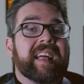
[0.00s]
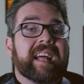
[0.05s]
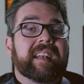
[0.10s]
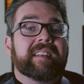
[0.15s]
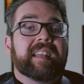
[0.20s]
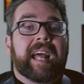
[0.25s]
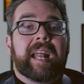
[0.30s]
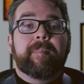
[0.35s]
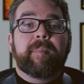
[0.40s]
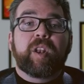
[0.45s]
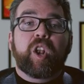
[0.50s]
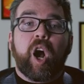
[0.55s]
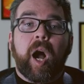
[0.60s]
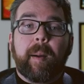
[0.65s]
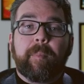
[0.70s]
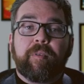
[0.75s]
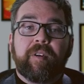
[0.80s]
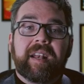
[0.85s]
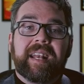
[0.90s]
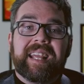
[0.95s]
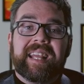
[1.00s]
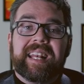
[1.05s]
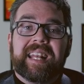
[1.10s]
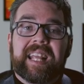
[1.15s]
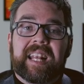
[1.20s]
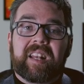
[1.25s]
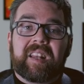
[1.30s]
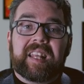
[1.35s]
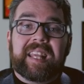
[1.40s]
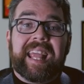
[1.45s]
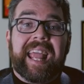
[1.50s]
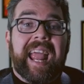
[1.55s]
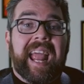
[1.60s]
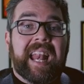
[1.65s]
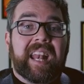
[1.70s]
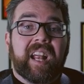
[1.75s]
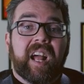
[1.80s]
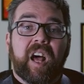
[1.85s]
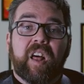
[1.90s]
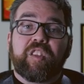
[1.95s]
that had been operating in Italy
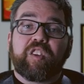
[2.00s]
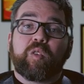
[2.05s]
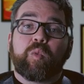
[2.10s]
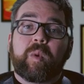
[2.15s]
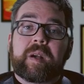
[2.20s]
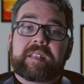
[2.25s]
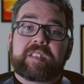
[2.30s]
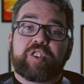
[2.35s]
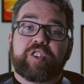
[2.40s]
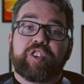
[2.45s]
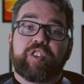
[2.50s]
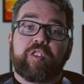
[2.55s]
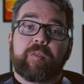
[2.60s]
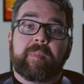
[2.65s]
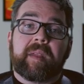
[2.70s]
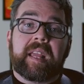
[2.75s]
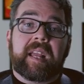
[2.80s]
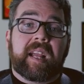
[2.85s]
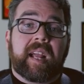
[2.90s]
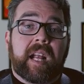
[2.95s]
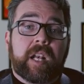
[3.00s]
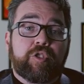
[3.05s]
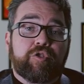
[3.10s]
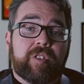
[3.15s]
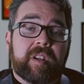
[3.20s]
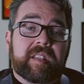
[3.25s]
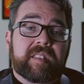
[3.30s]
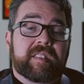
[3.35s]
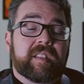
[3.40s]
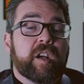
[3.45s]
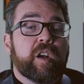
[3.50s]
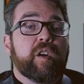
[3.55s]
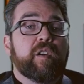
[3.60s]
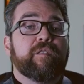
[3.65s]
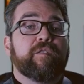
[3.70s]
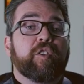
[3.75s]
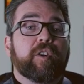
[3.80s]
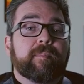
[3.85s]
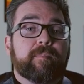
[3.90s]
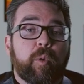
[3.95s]
and other Western European countries
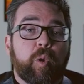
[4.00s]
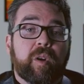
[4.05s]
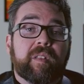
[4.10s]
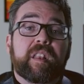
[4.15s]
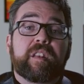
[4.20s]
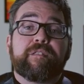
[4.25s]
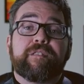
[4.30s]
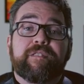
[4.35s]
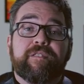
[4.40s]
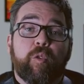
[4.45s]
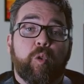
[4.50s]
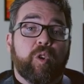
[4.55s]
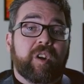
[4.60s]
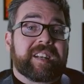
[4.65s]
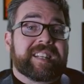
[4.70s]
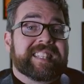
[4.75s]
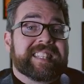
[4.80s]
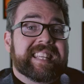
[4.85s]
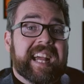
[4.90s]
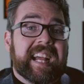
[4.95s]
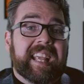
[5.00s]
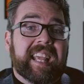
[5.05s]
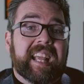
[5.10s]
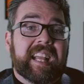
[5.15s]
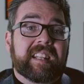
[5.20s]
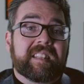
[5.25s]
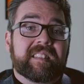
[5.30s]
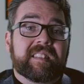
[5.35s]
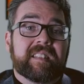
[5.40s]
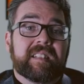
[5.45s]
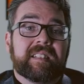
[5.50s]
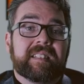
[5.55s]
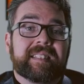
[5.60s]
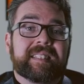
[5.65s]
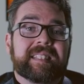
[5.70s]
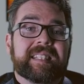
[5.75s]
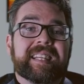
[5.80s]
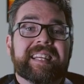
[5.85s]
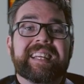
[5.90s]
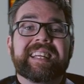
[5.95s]
for more than four decades.
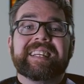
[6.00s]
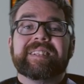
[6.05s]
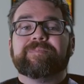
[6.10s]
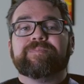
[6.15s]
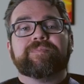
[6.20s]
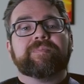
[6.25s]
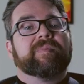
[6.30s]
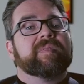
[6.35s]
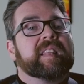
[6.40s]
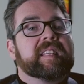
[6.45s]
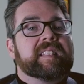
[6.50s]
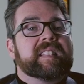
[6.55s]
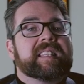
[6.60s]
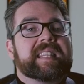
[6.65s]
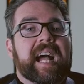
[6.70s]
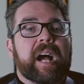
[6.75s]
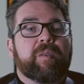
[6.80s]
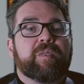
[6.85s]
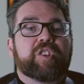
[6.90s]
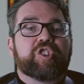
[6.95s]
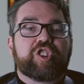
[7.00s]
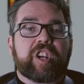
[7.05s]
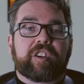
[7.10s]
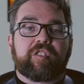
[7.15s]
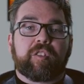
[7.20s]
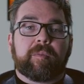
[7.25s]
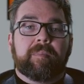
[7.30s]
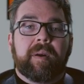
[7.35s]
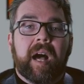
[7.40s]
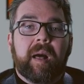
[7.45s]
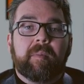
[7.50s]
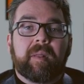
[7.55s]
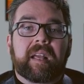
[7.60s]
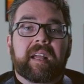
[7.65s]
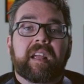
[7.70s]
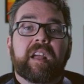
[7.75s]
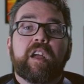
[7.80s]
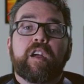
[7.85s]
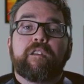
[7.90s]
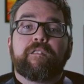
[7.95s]
This is how the general
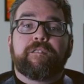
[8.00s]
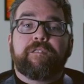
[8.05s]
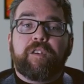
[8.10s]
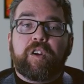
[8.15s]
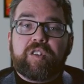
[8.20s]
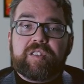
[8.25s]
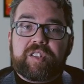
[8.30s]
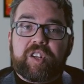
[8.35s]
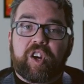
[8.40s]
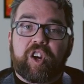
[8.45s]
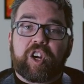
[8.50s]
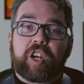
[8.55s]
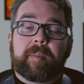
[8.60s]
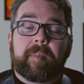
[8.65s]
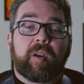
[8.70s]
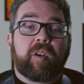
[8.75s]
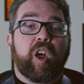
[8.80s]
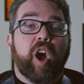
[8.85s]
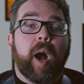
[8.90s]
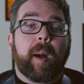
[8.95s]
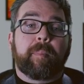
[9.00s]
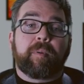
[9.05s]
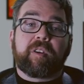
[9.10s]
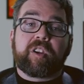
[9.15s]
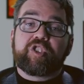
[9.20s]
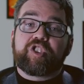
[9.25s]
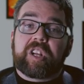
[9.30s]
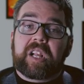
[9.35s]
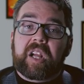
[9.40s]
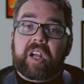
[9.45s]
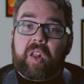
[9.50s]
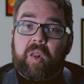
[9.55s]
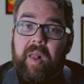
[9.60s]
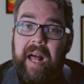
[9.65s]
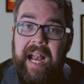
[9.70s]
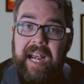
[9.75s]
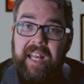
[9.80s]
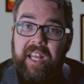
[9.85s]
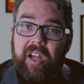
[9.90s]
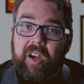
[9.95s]
public first heard about Operation
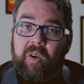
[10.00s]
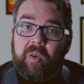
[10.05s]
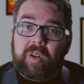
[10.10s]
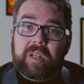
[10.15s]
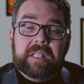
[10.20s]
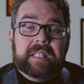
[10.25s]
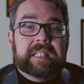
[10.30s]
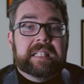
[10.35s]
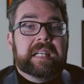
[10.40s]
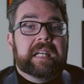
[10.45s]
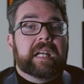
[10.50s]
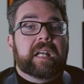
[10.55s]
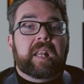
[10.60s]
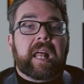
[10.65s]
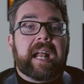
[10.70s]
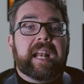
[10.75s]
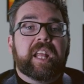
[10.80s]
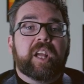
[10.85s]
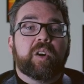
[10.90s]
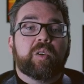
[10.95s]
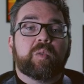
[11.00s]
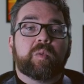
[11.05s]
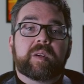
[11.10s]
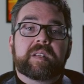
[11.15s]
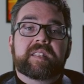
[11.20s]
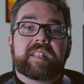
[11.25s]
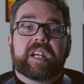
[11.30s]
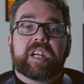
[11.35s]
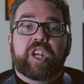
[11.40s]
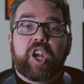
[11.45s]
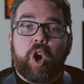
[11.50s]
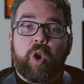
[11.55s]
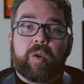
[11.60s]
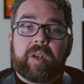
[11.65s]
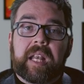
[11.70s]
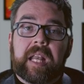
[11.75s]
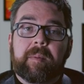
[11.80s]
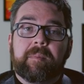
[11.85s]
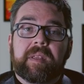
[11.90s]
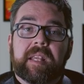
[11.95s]
Gladio. Gladio was the
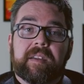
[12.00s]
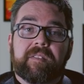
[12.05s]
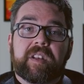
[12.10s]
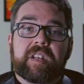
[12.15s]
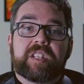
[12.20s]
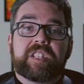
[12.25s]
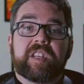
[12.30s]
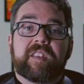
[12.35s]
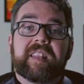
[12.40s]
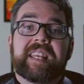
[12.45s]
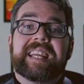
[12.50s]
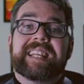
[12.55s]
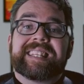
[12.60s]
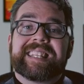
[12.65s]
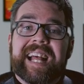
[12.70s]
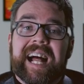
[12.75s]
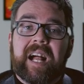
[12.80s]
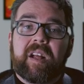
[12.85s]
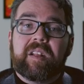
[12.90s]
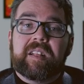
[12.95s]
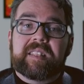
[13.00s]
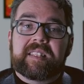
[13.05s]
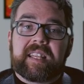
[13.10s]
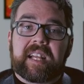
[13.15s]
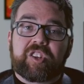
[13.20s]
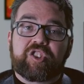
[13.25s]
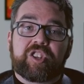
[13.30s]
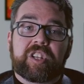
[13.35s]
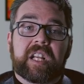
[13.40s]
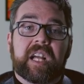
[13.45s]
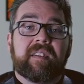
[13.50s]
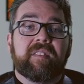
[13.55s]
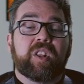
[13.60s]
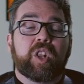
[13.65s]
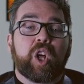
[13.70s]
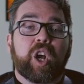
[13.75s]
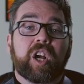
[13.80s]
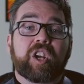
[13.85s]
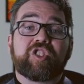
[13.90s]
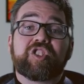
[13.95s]
codename given to the Italian section of a
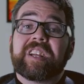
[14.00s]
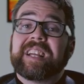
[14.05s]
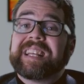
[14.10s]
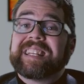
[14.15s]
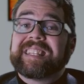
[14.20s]
large